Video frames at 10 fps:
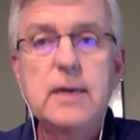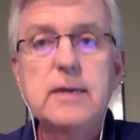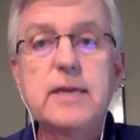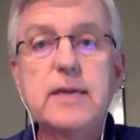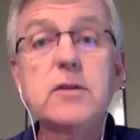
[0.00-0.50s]

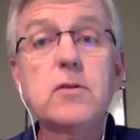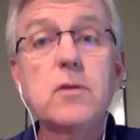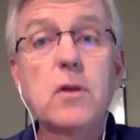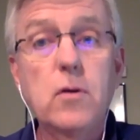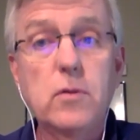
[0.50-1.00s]
things that are
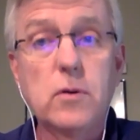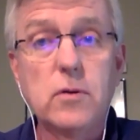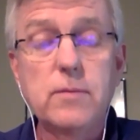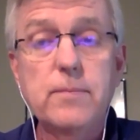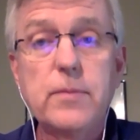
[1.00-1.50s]

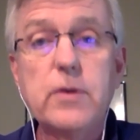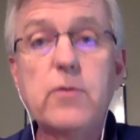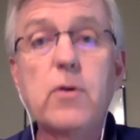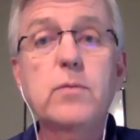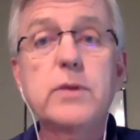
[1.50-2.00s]
local,
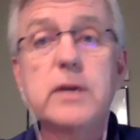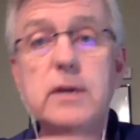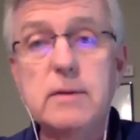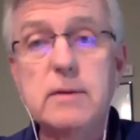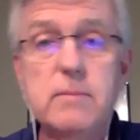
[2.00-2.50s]
grown within
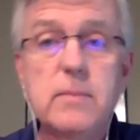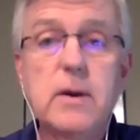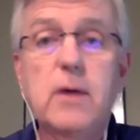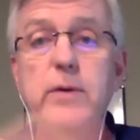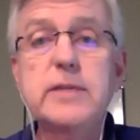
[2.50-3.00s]
a
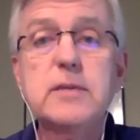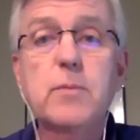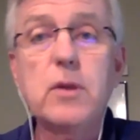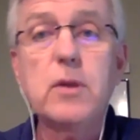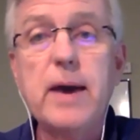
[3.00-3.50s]

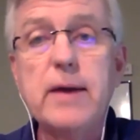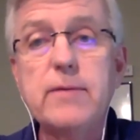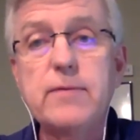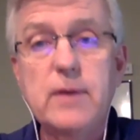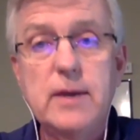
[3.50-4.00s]
reasonable amount of